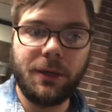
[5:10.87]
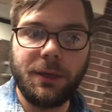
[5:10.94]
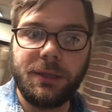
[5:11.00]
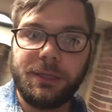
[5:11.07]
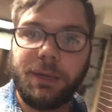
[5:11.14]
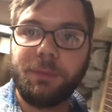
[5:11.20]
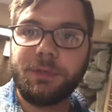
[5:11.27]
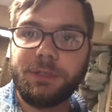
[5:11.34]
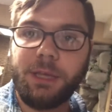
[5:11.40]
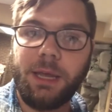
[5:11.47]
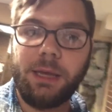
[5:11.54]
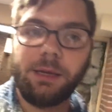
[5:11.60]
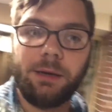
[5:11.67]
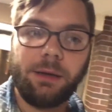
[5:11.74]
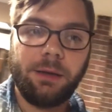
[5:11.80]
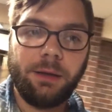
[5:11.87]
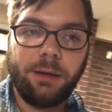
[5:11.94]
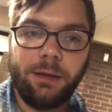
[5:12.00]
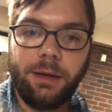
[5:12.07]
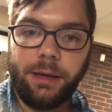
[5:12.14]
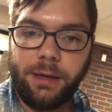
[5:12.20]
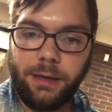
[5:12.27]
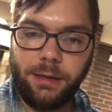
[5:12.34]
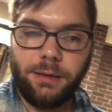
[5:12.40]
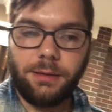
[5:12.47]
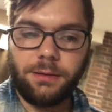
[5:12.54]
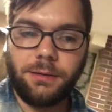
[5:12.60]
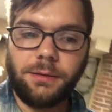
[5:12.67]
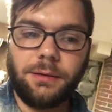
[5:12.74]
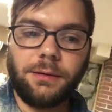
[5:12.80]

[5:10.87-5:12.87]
His name was Tate, and